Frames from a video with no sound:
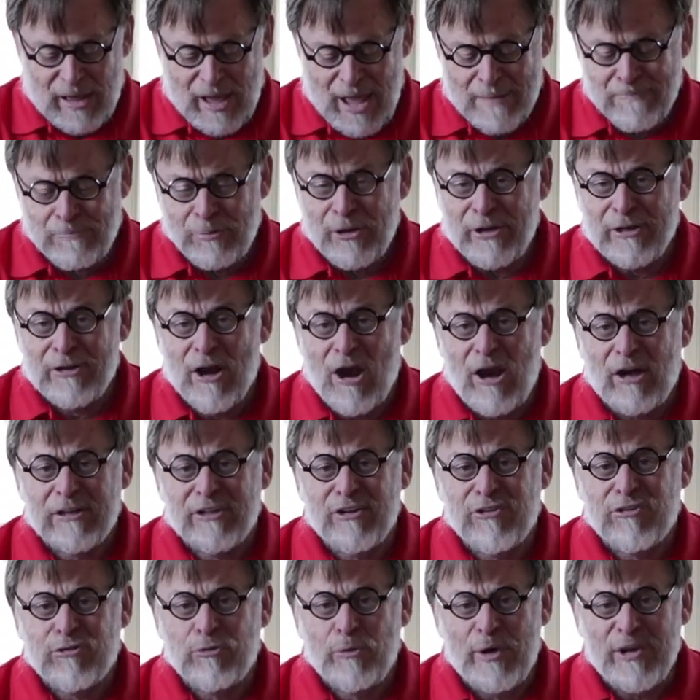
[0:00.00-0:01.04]
I put an
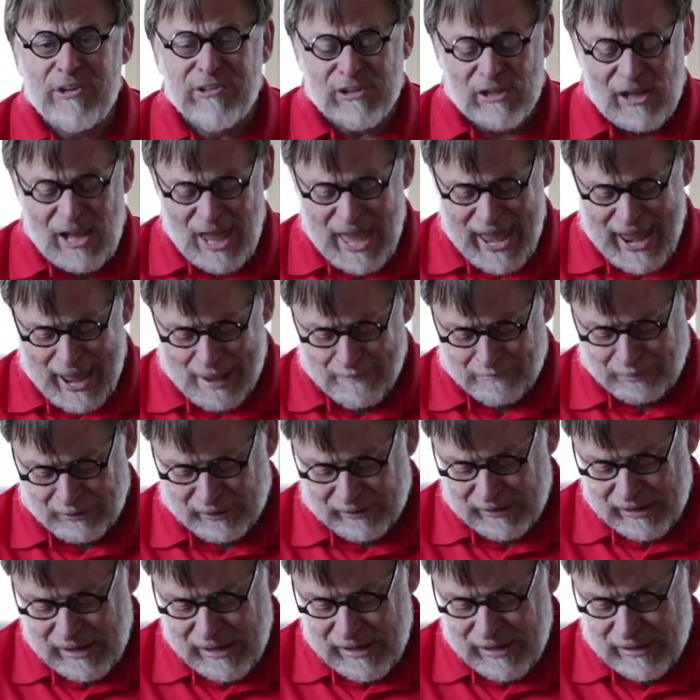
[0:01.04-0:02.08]
Arca Swiss clamp.
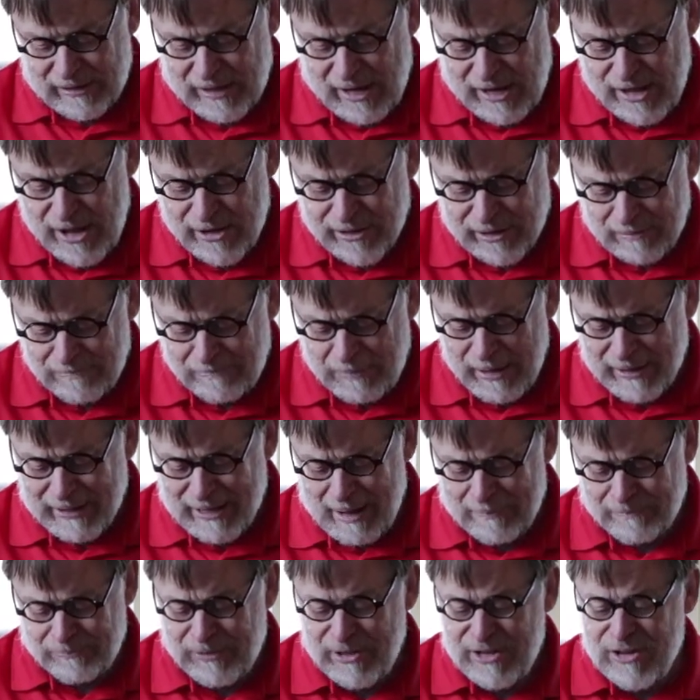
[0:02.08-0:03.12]
Now you can pick
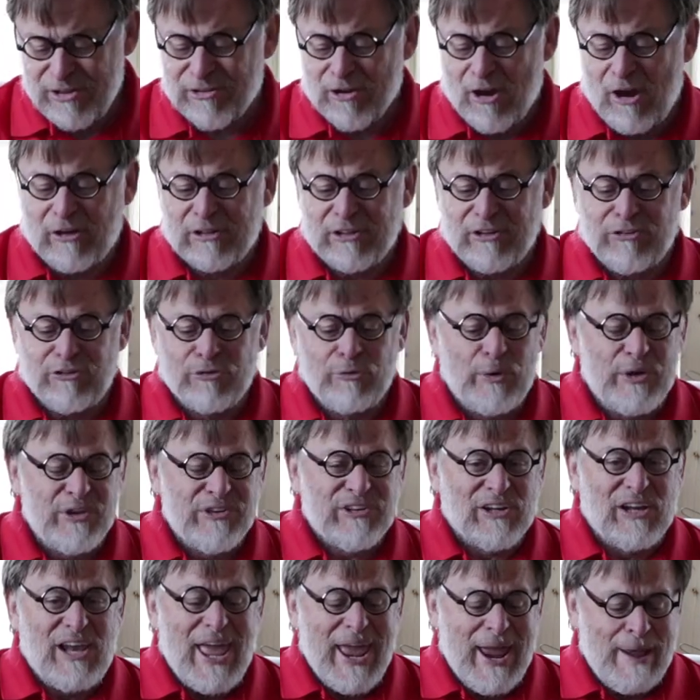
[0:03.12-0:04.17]
up these Arca
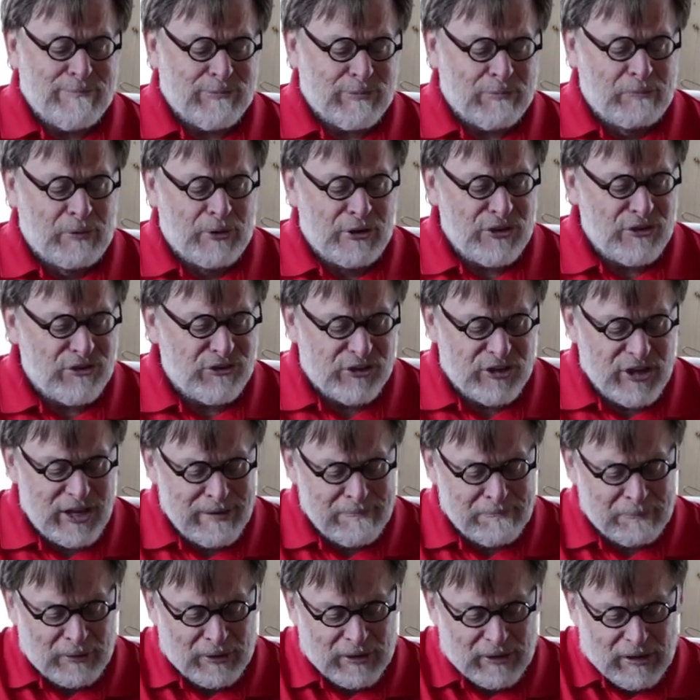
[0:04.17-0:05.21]
Swiss clamps pretty
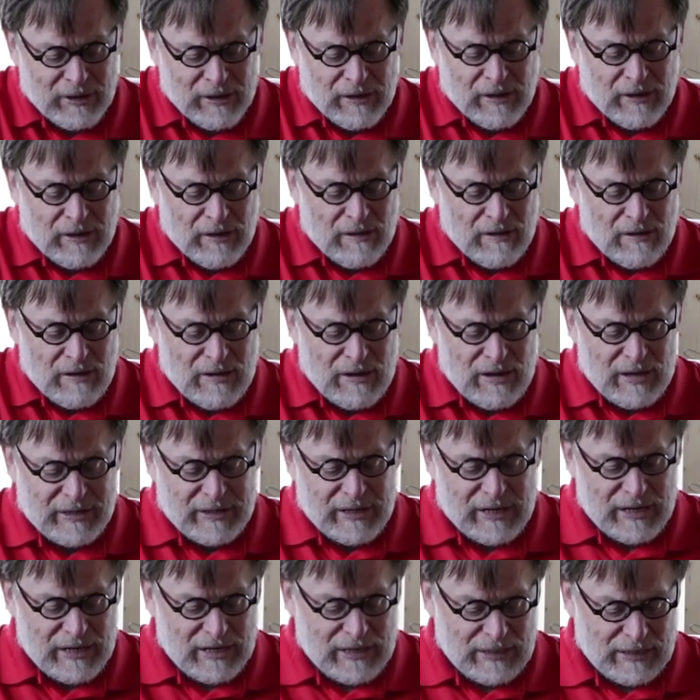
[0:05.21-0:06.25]
cheap
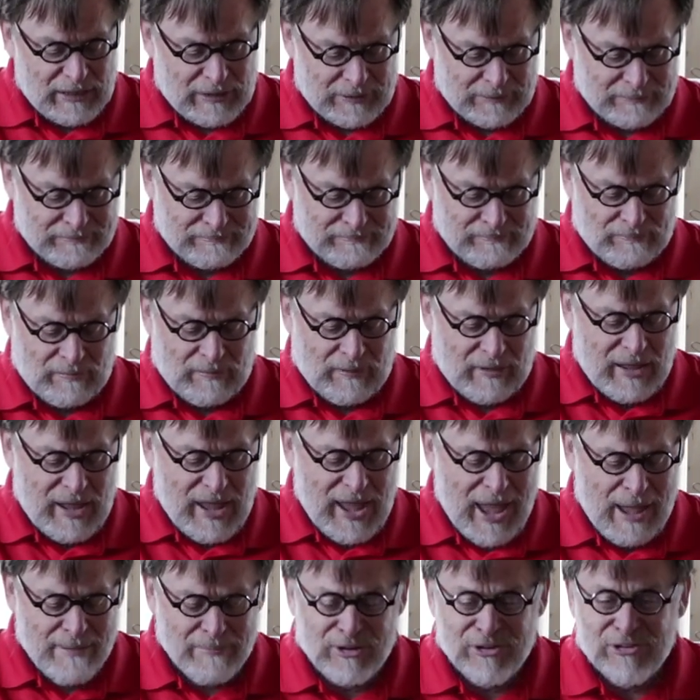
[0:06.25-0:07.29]
on um,
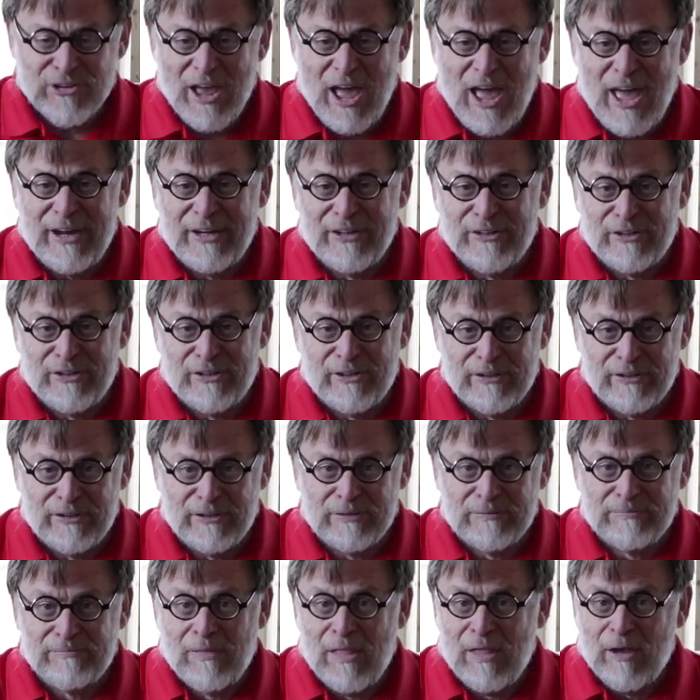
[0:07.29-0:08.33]
Amazon
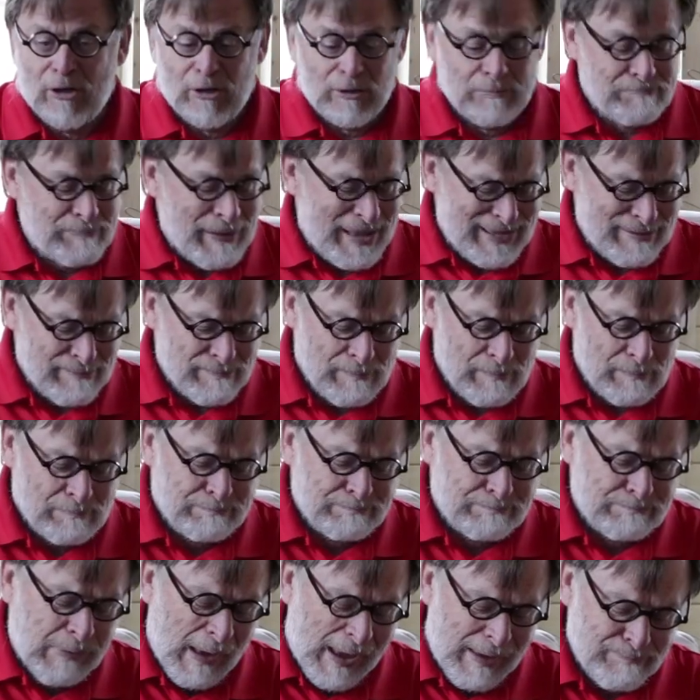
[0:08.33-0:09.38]
or, or Be
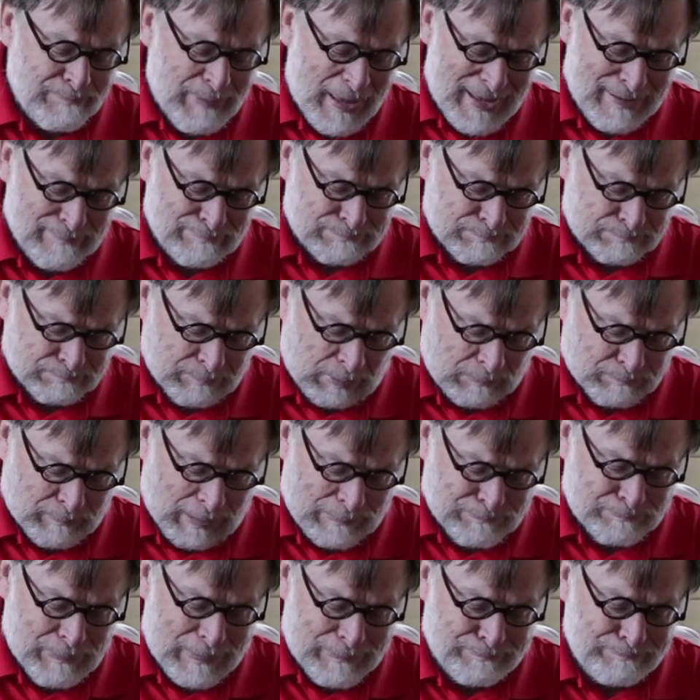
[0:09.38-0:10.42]
Be Be
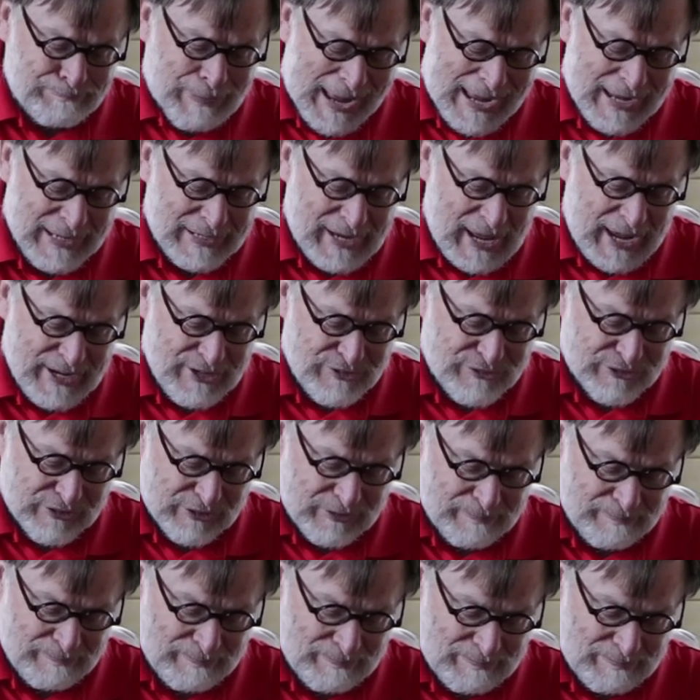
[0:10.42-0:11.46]
B&H.